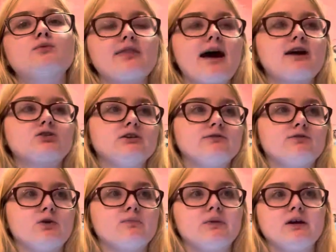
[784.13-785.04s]
with Ashley
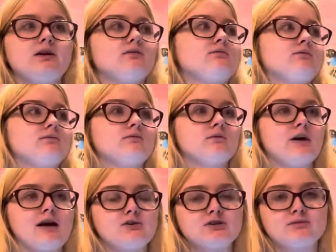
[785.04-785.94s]
for me,
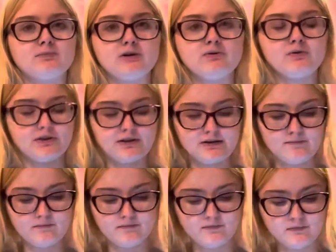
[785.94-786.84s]
I'd just be with
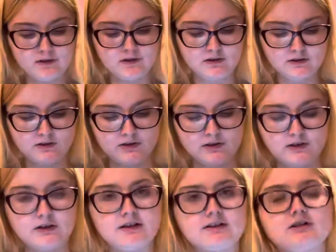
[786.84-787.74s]
him.
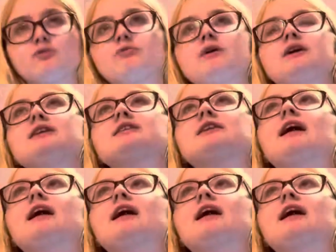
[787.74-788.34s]
Because to me, it's